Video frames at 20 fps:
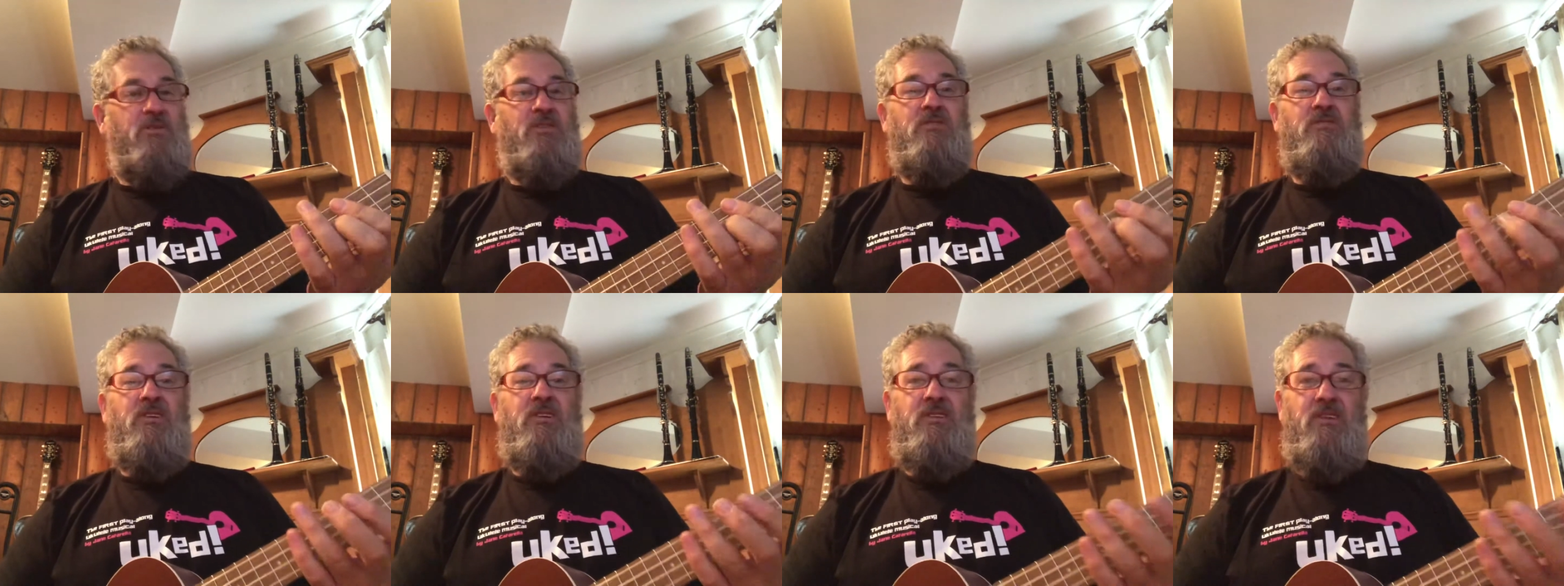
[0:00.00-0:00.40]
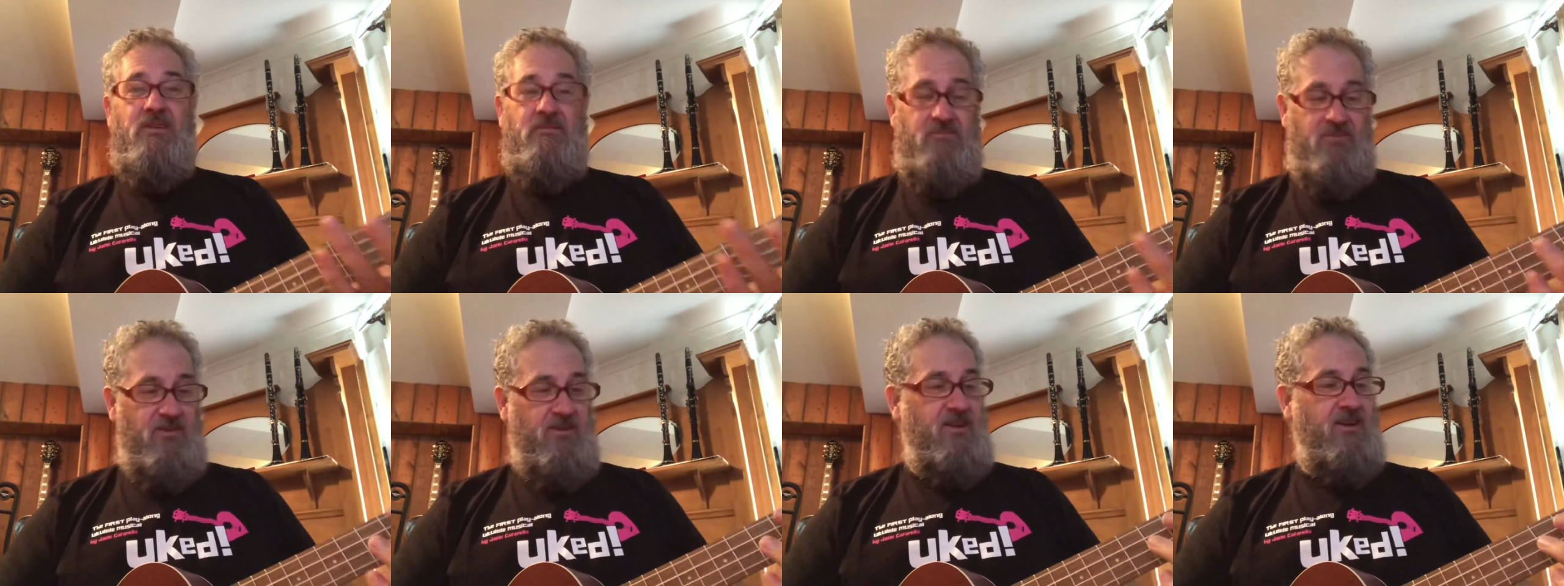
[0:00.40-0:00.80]

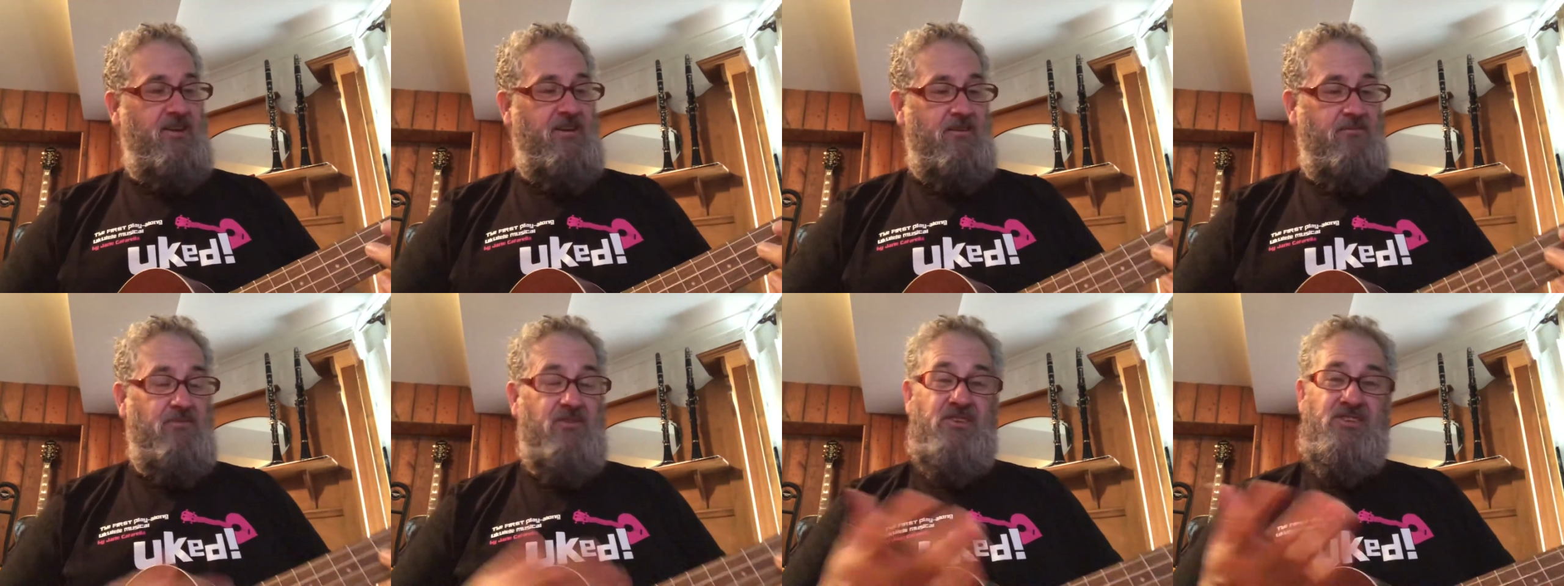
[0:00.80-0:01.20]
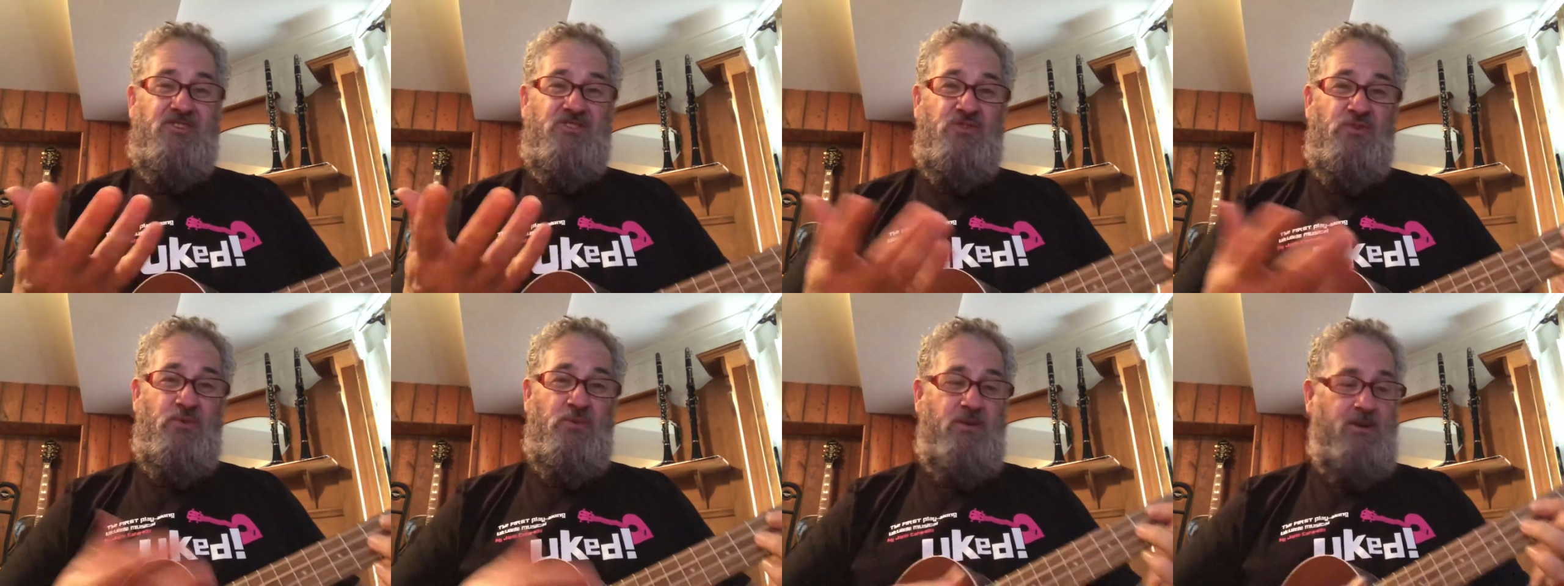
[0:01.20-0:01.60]
grown-up theatre with a
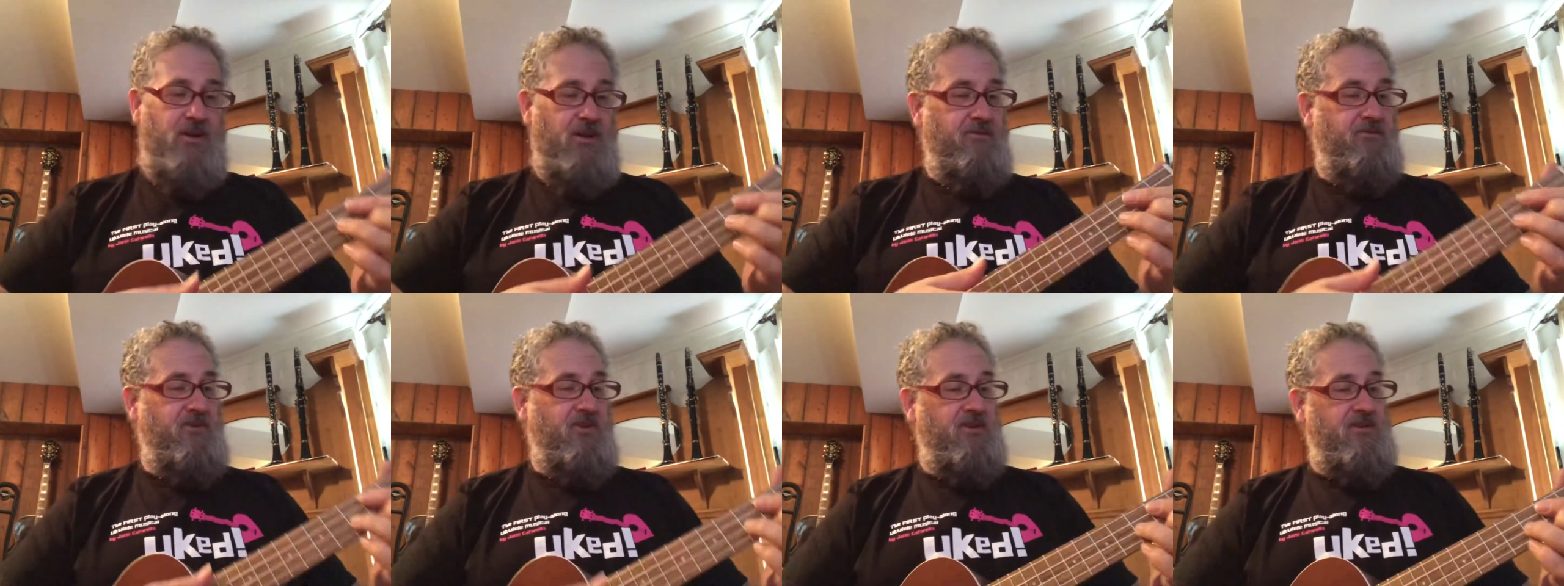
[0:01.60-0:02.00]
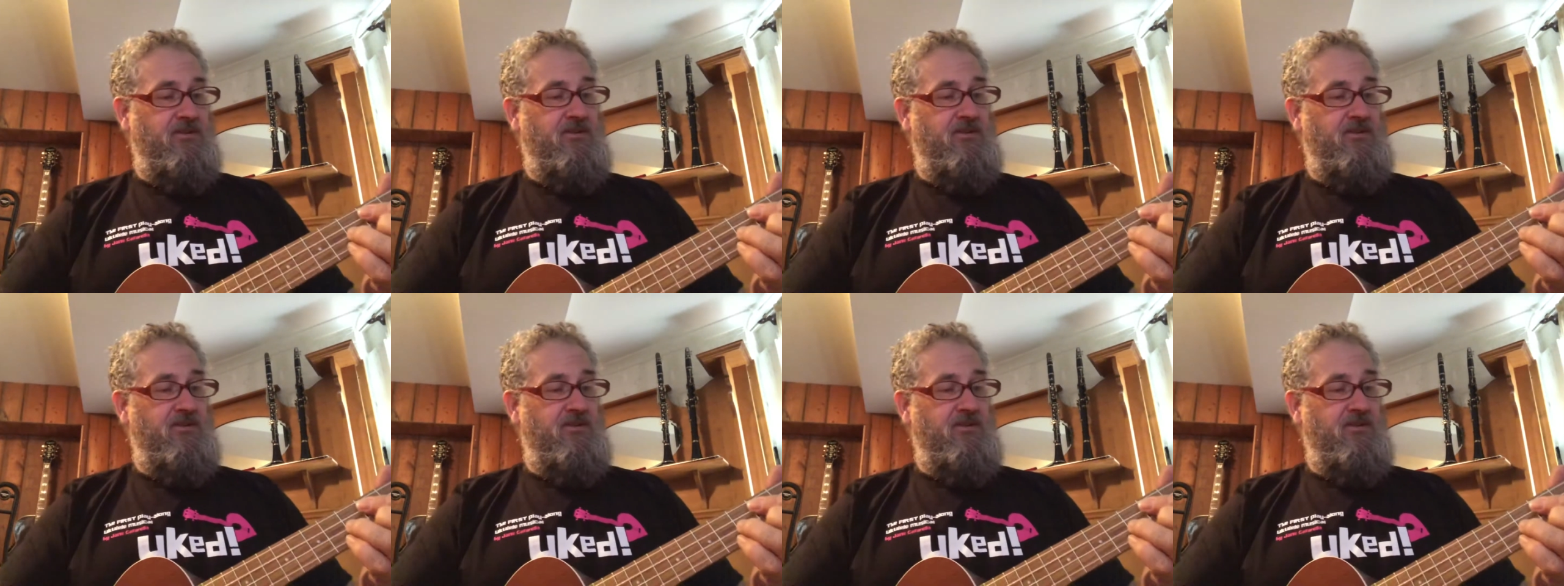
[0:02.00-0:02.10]
story and everything.